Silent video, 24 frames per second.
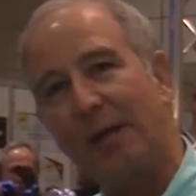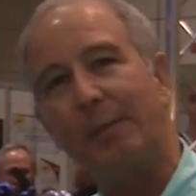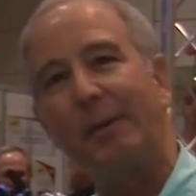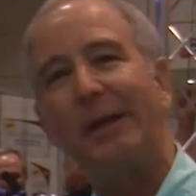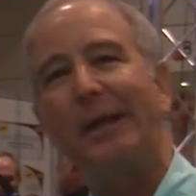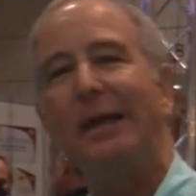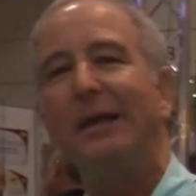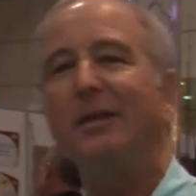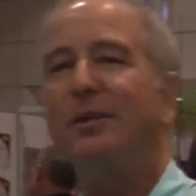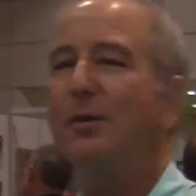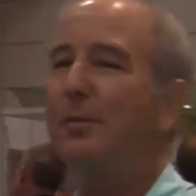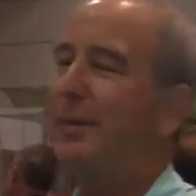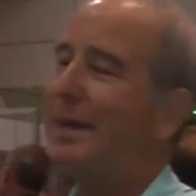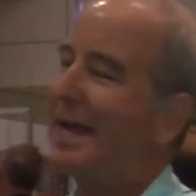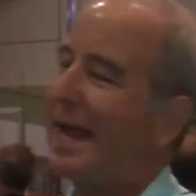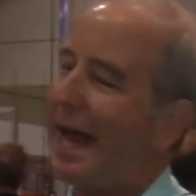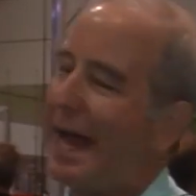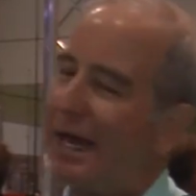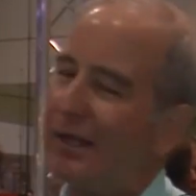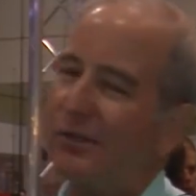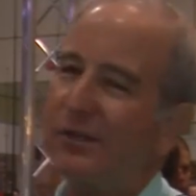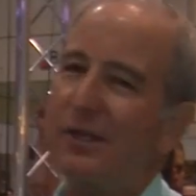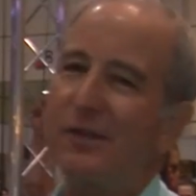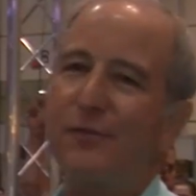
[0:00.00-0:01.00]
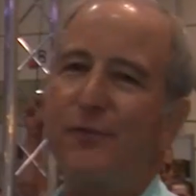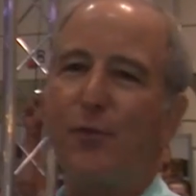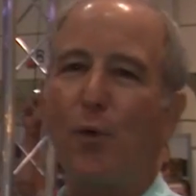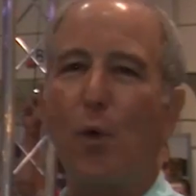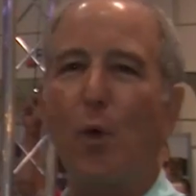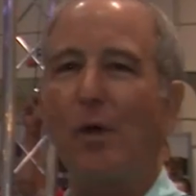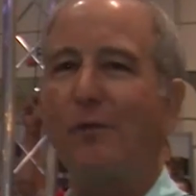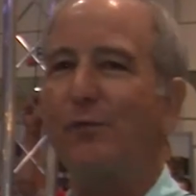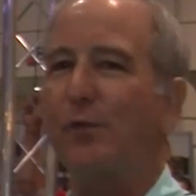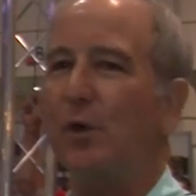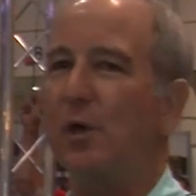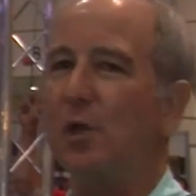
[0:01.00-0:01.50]
be, you've been asking
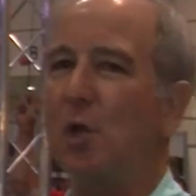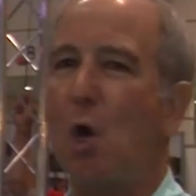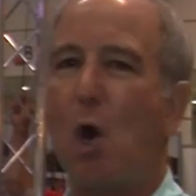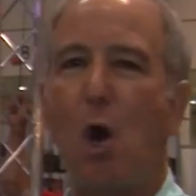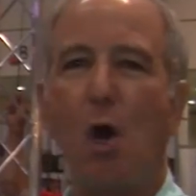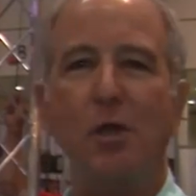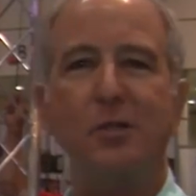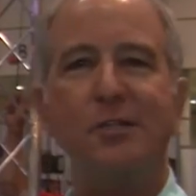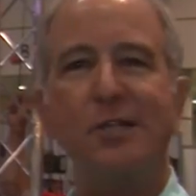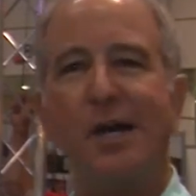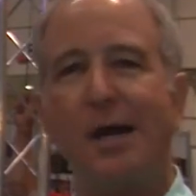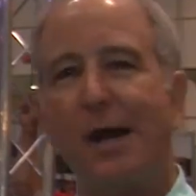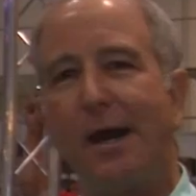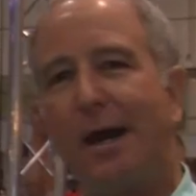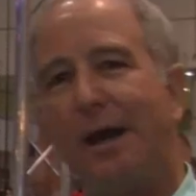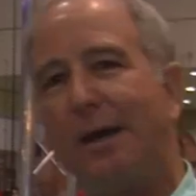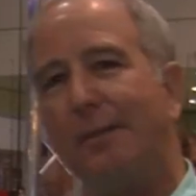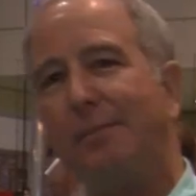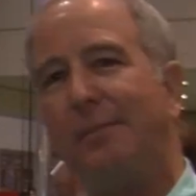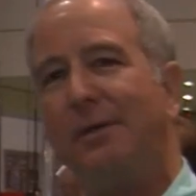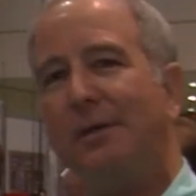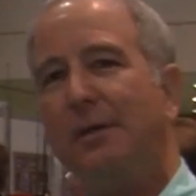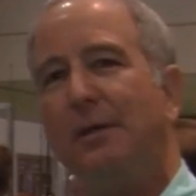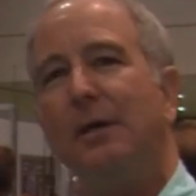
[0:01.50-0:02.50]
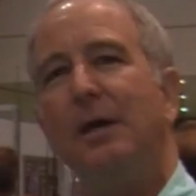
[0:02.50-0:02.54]
for it for a long time.